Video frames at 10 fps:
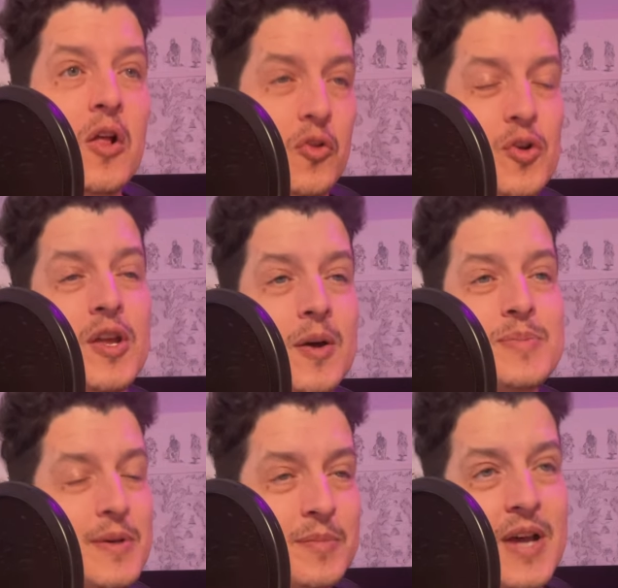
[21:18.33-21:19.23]
Look it up
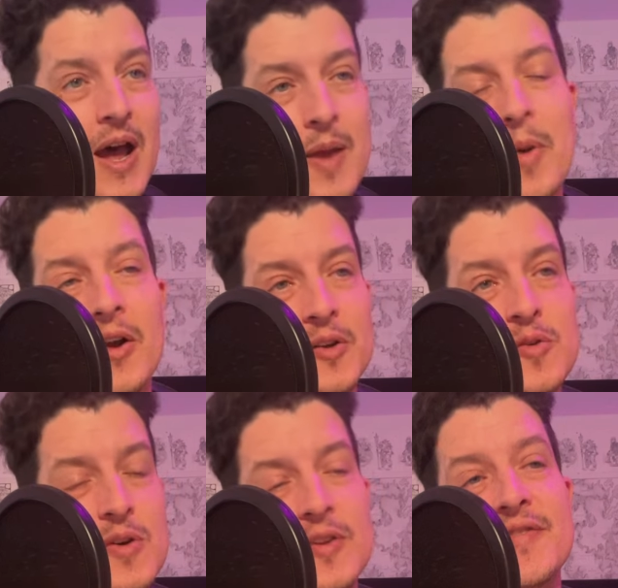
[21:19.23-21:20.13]
sometime on
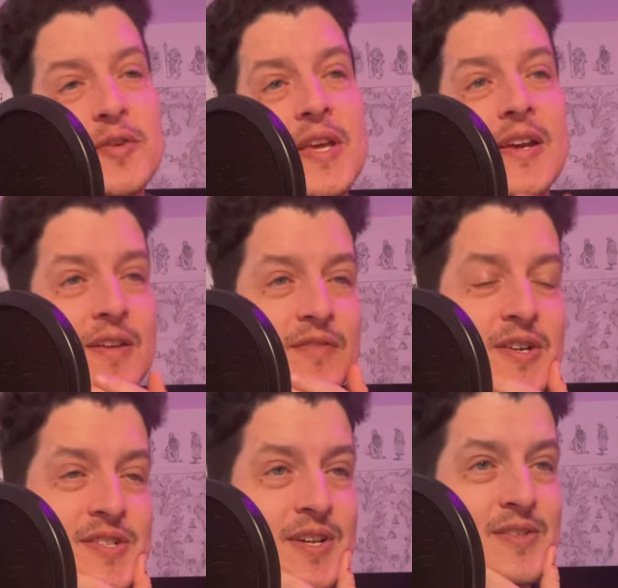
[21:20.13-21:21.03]
Google if you can't
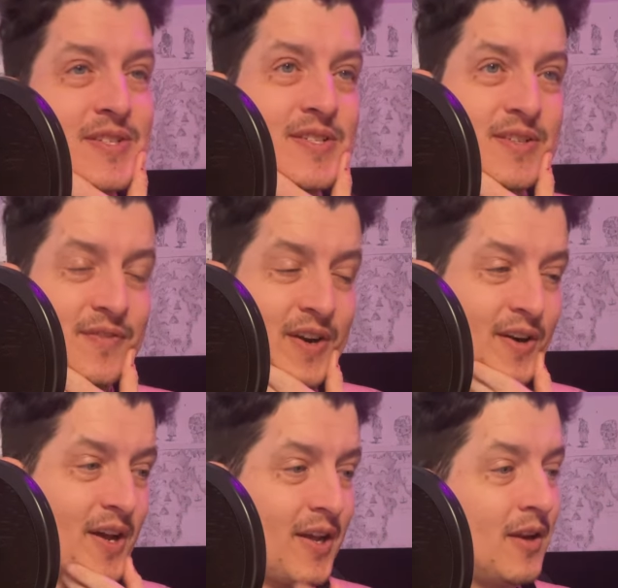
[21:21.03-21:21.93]
convert Celsius to
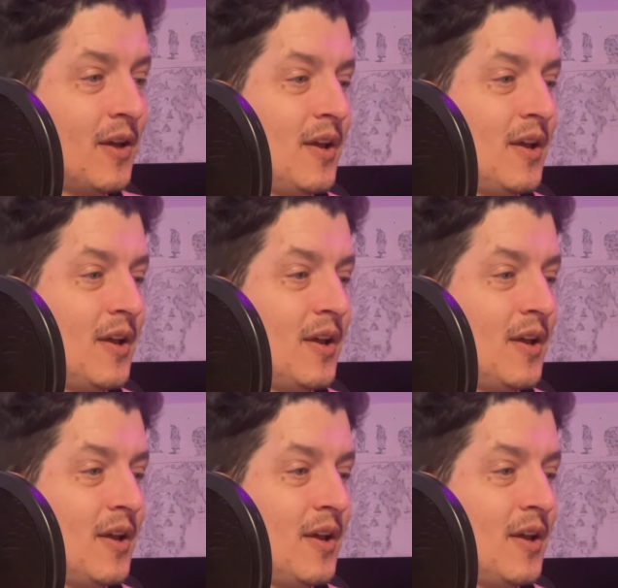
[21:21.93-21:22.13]
Fahrenheit.